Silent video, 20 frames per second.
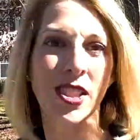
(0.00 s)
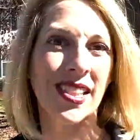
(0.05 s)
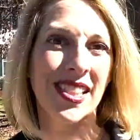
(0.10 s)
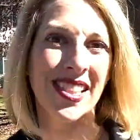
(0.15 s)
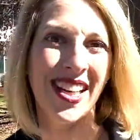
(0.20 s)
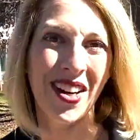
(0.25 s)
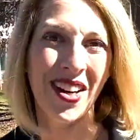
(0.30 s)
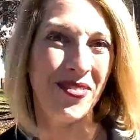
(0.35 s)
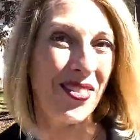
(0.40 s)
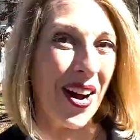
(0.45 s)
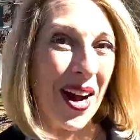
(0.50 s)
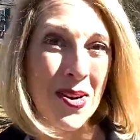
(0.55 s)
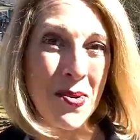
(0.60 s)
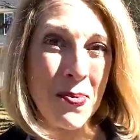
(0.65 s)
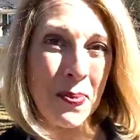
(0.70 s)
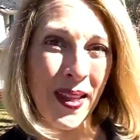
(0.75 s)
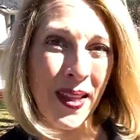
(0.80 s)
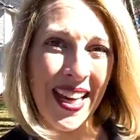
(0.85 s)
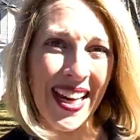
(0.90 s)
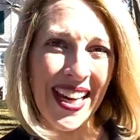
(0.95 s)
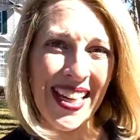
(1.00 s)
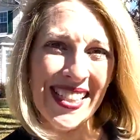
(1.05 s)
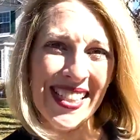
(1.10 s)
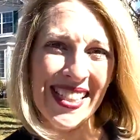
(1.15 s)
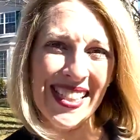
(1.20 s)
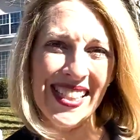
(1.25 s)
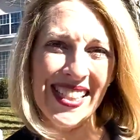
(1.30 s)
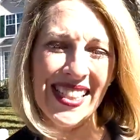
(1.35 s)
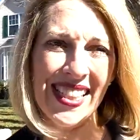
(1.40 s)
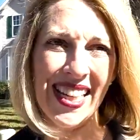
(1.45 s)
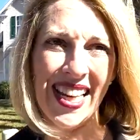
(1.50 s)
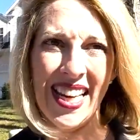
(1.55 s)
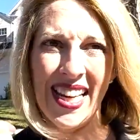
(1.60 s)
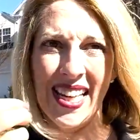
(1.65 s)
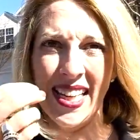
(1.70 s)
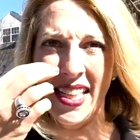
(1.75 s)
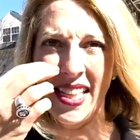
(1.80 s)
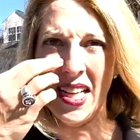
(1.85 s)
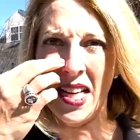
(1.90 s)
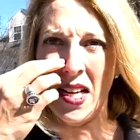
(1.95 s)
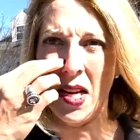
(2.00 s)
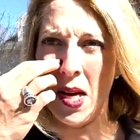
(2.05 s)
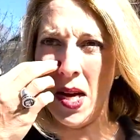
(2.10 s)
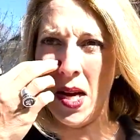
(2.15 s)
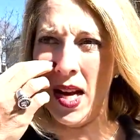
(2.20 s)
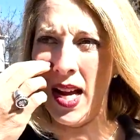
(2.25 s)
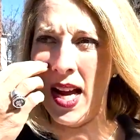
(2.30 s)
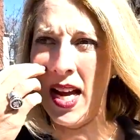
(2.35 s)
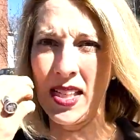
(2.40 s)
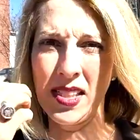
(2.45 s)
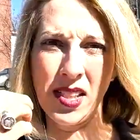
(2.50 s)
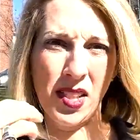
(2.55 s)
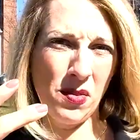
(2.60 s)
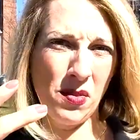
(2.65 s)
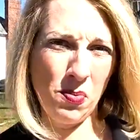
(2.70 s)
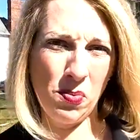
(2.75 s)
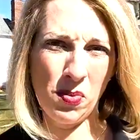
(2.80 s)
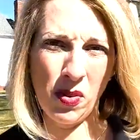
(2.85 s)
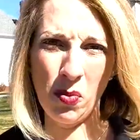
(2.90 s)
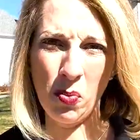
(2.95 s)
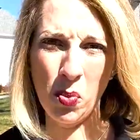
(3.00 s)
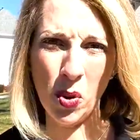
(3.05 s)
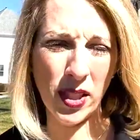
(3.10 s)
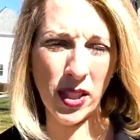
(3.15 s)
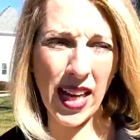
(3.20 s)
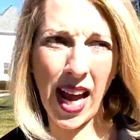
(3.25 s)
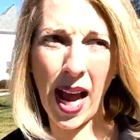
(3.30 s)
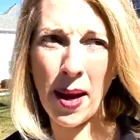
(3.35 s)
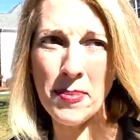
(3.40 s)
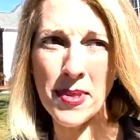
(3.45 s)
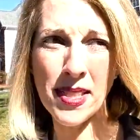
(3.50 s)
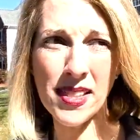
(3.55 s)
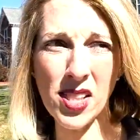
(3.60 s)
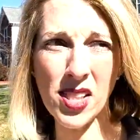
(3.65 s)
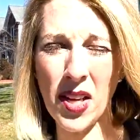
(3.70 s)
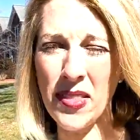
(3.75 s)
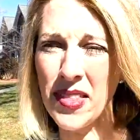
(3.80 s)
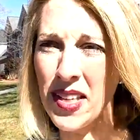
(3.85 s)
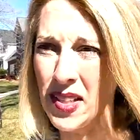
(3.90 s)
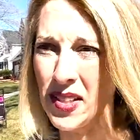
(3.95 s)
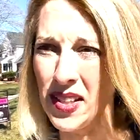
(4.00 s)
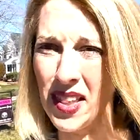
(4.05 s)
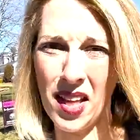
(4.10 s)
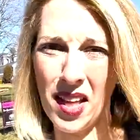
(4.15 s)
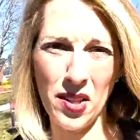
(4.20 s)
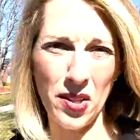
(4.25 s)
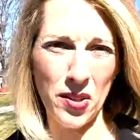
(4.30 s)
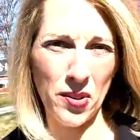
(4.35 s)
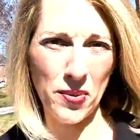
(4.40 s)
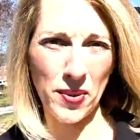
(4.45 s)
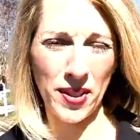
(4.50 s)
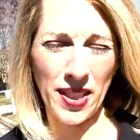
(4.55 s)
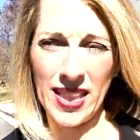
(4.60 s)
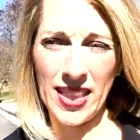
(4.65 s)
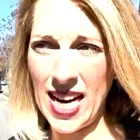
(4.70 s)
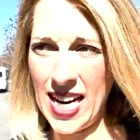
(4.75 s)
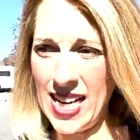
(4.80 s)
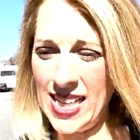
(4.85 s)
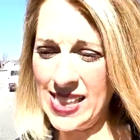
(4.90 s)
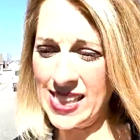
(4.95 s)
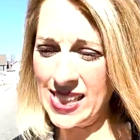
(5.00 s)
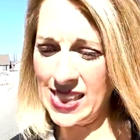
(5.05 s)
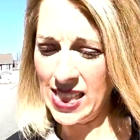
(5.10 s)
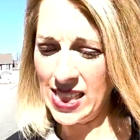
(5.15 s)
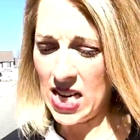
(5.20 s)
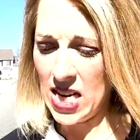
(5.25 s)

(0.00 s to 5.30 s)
it's got a fireplace, it has wood cabinets on there that look really nice.